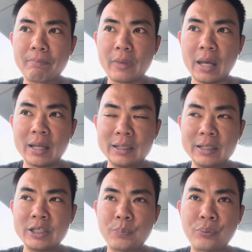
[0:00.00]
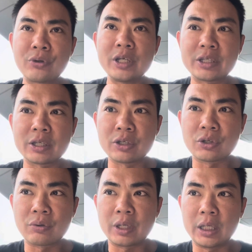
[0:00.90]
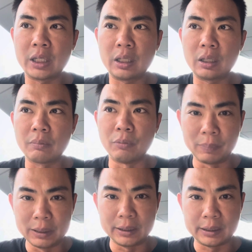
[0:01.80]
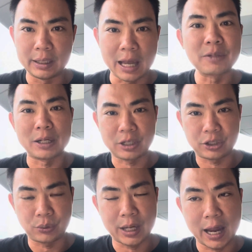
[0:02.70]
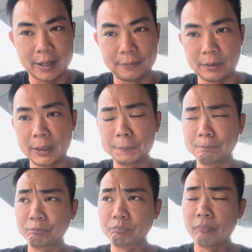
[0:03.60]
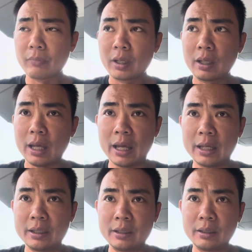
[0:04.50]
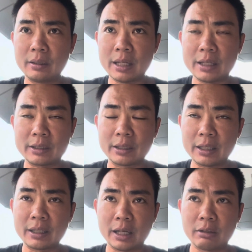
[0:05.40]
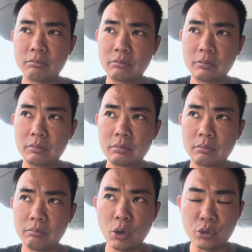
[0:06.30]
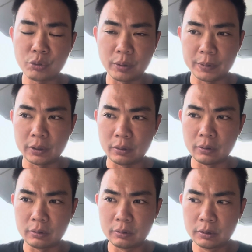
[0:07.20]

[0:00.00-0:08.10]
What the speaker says: at least pre-surgery mobility as much as you can, right? And that's the thing that most people